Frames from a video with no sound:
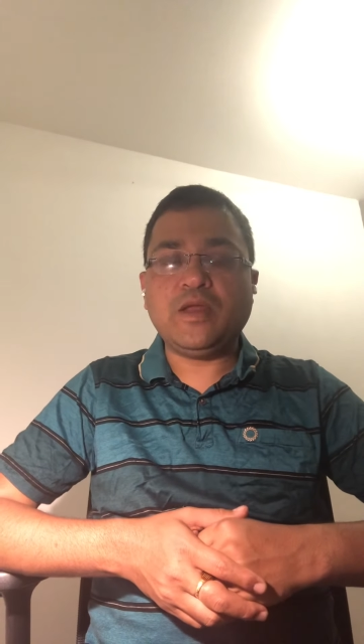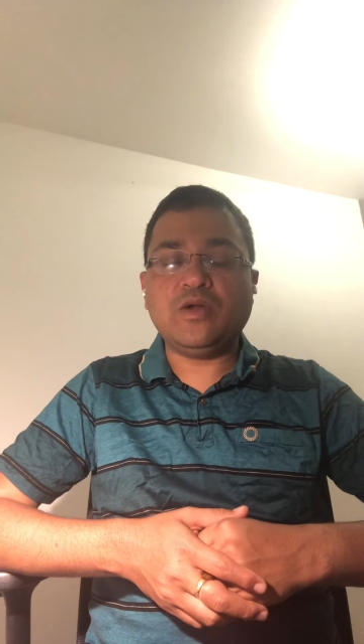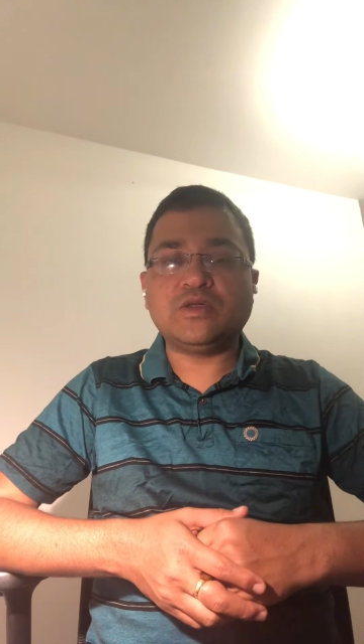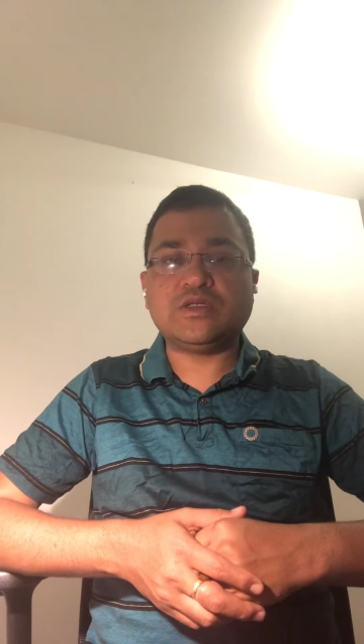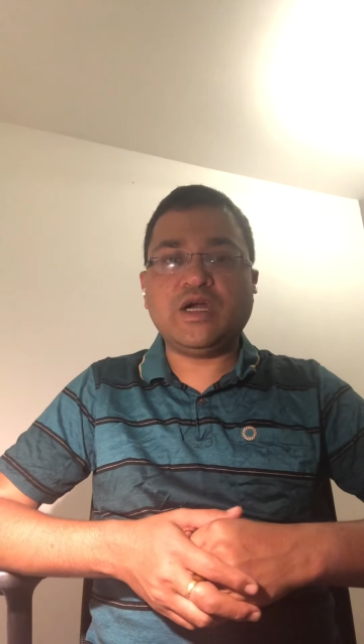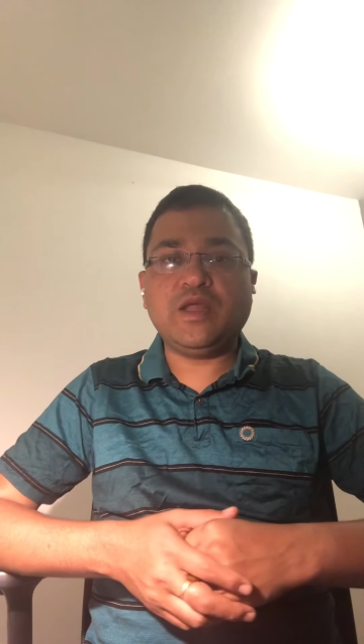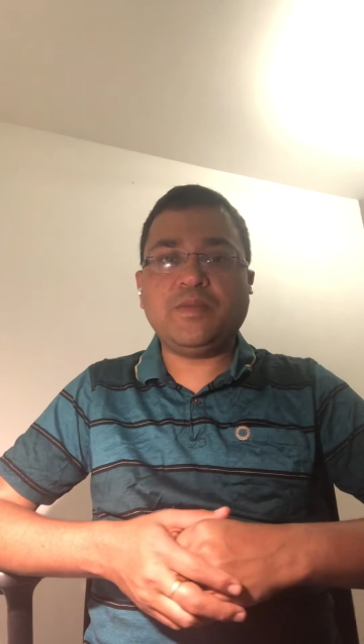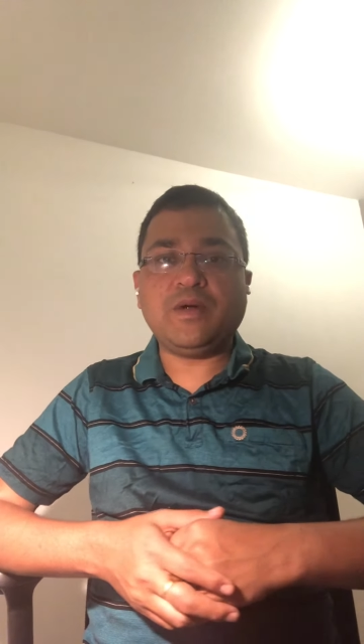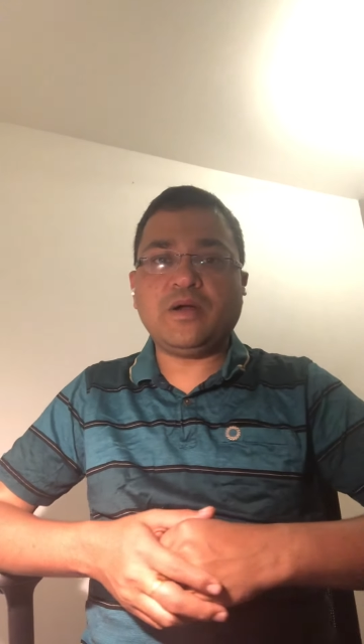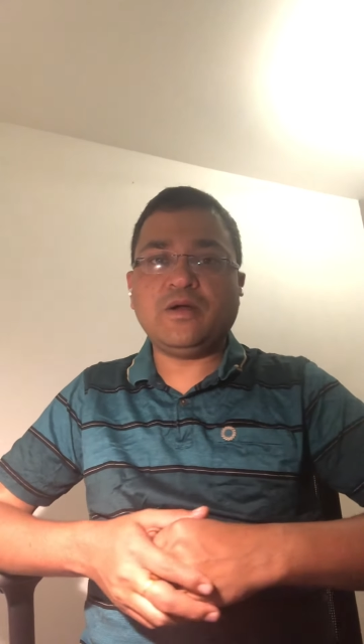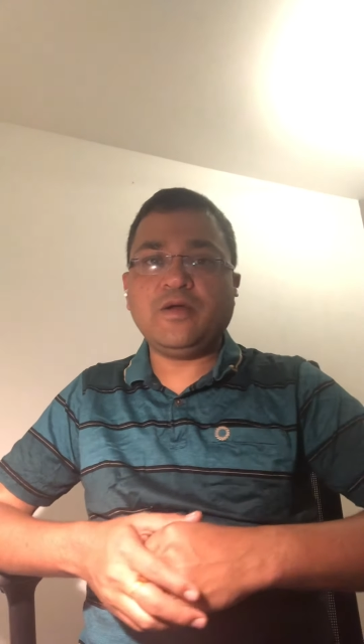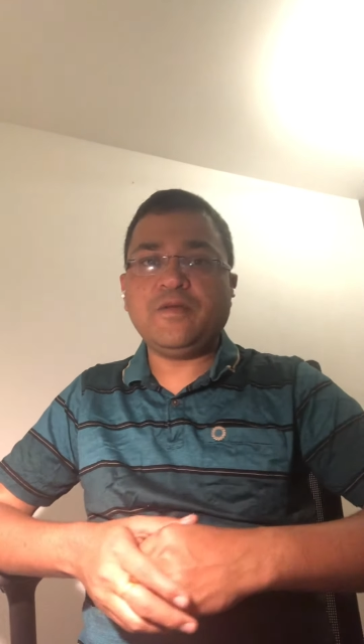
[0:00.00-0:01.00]
study
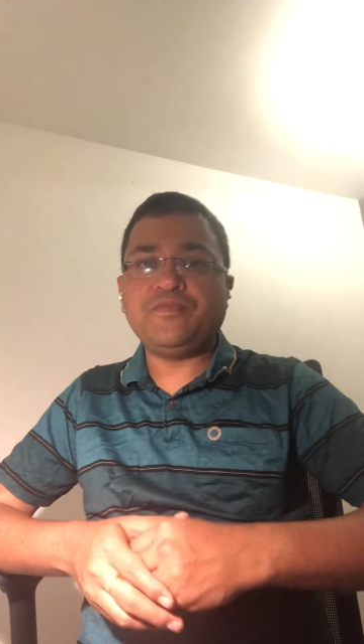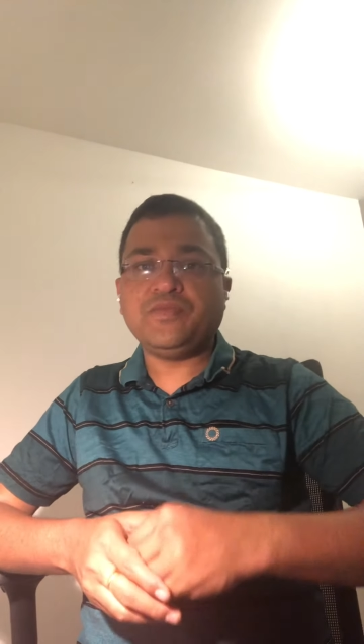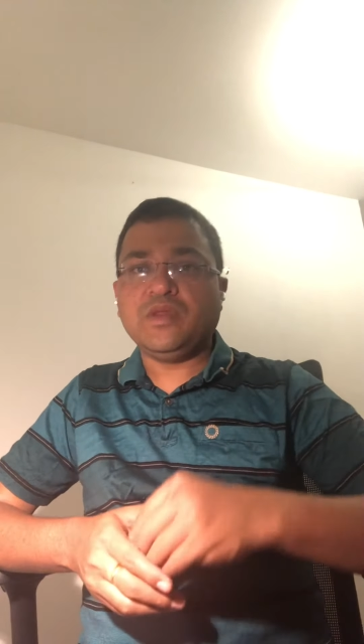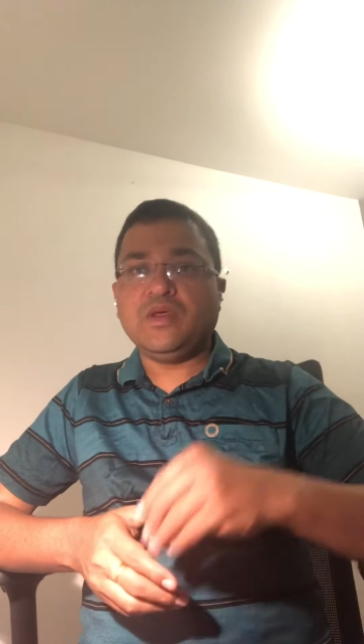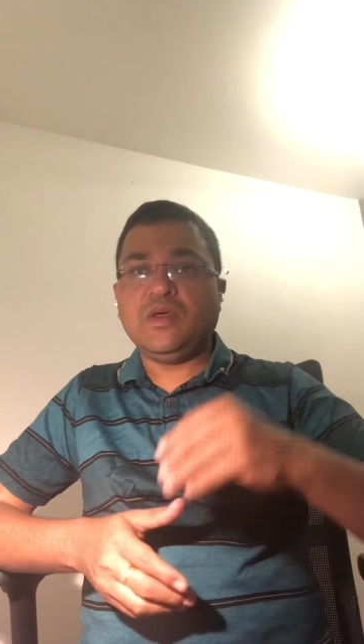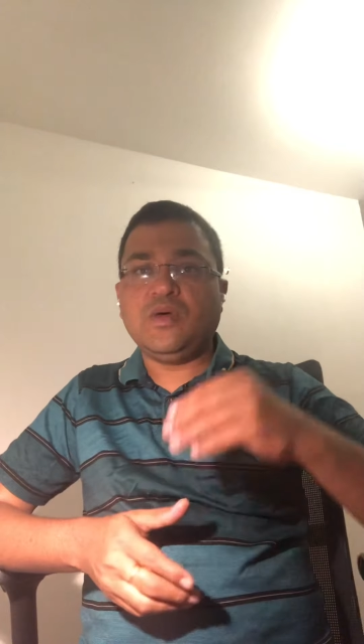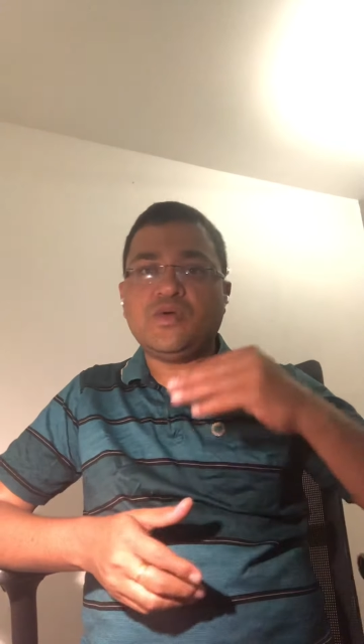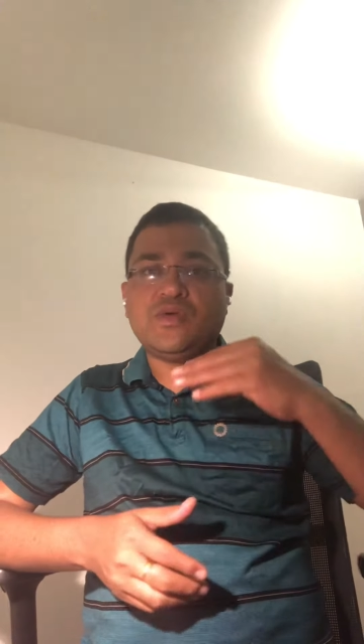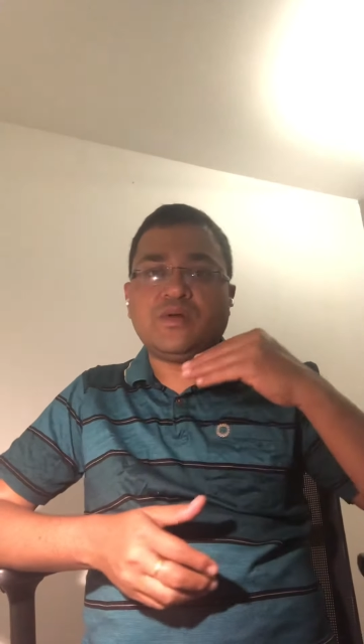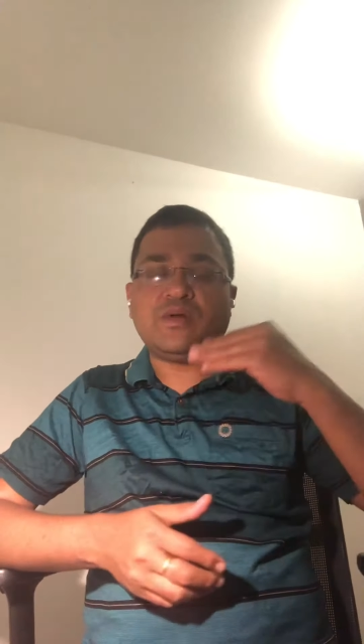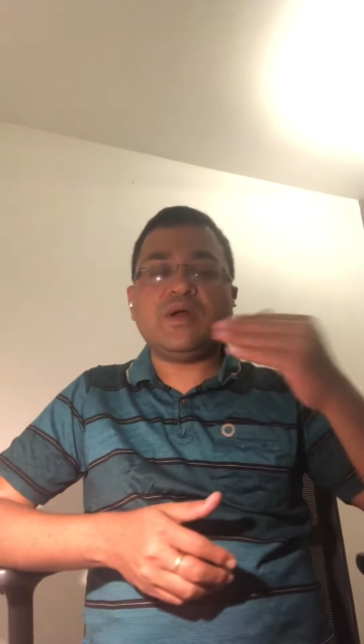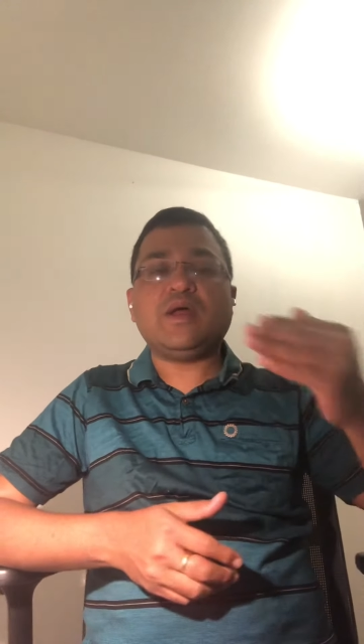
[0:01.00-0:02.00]
partner, you
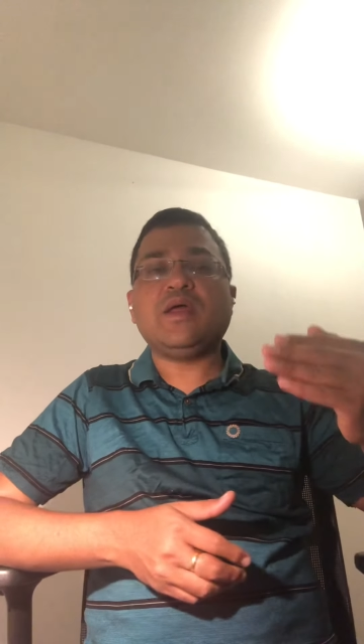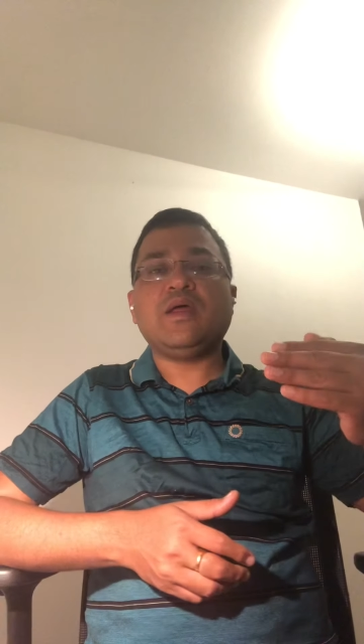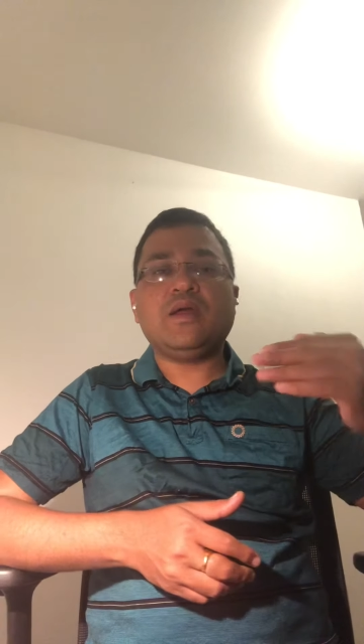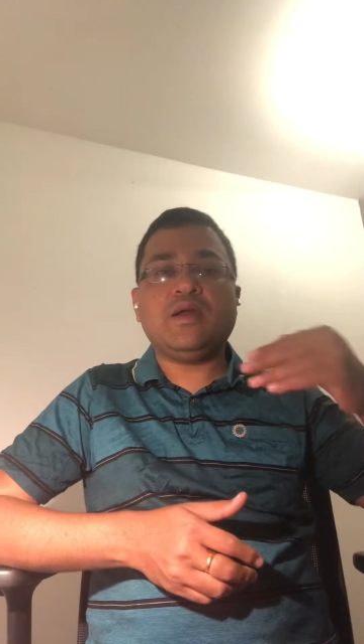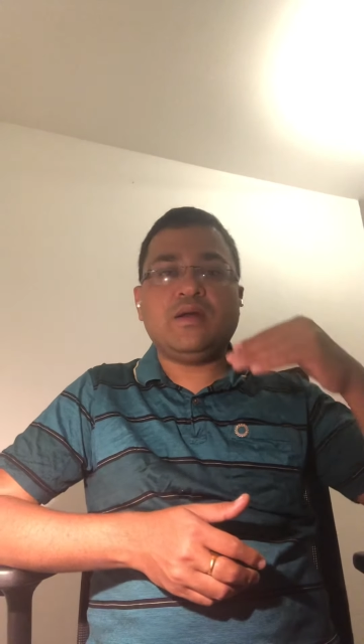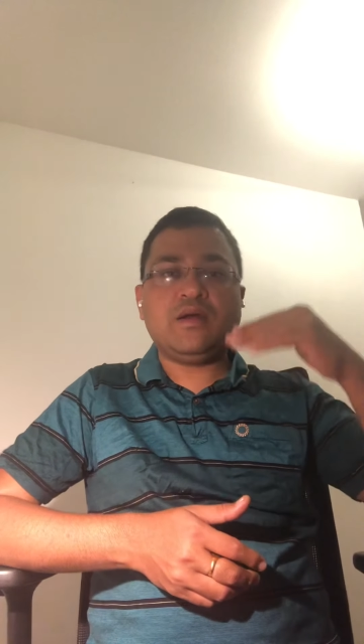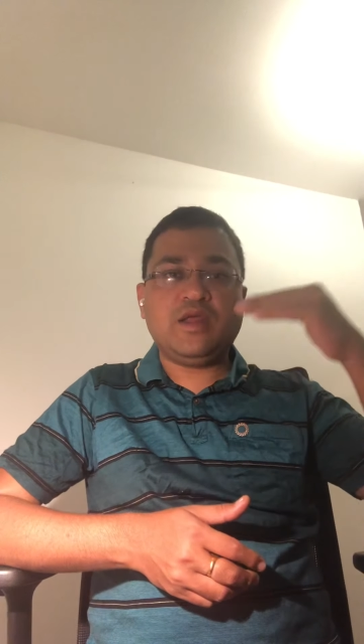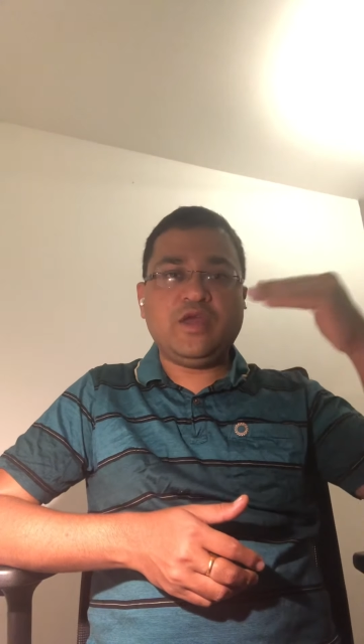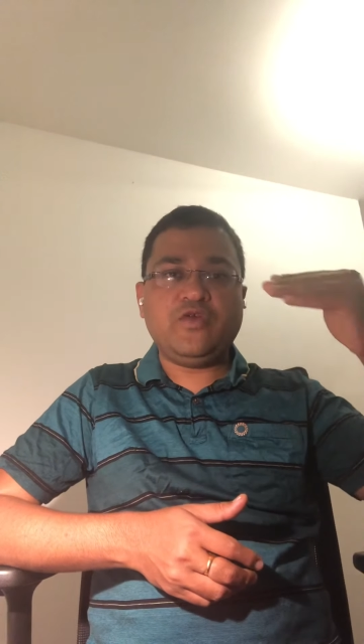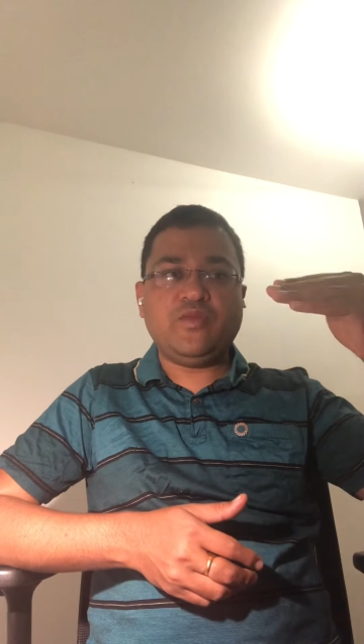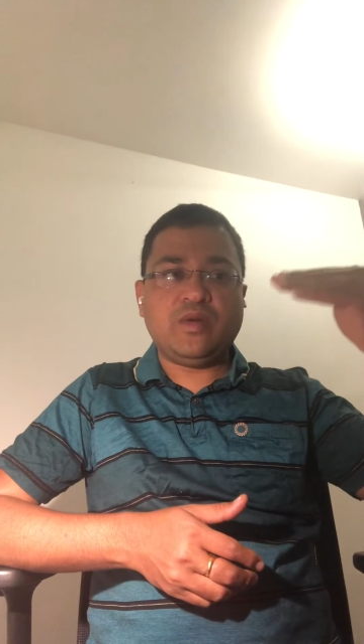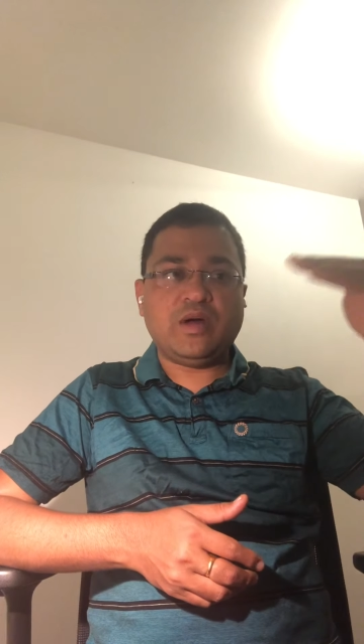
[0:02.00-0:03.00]
should try and
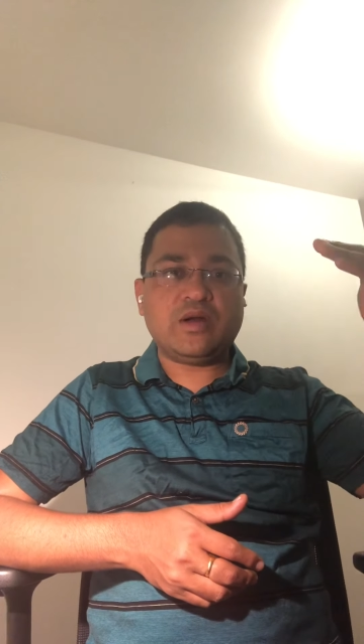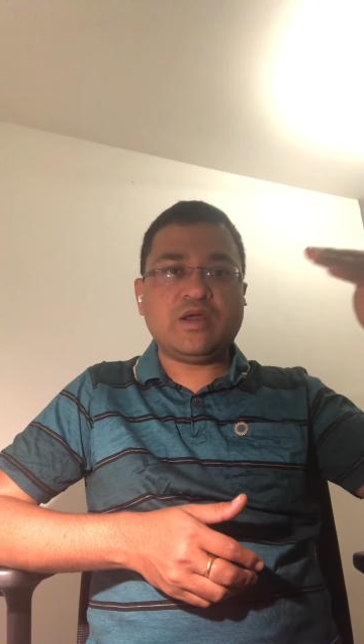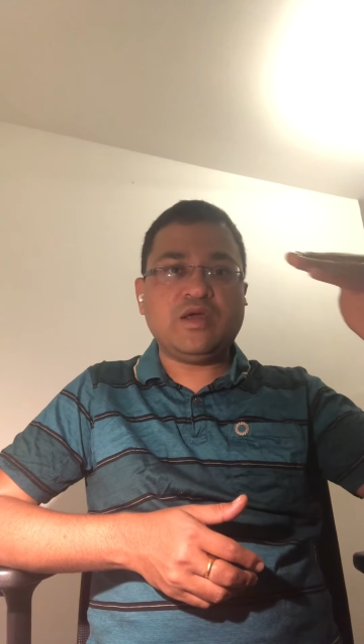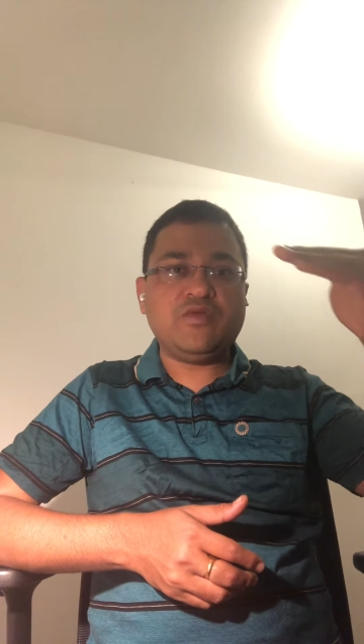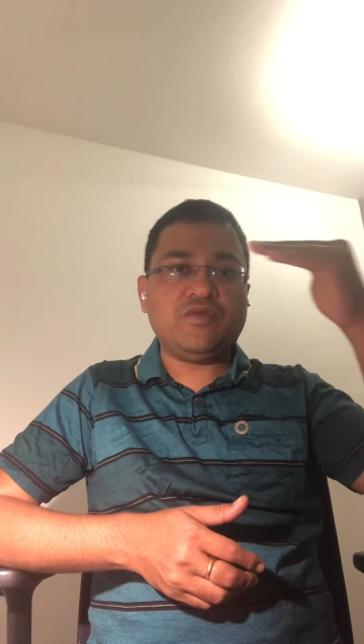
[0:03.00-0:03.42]
give marking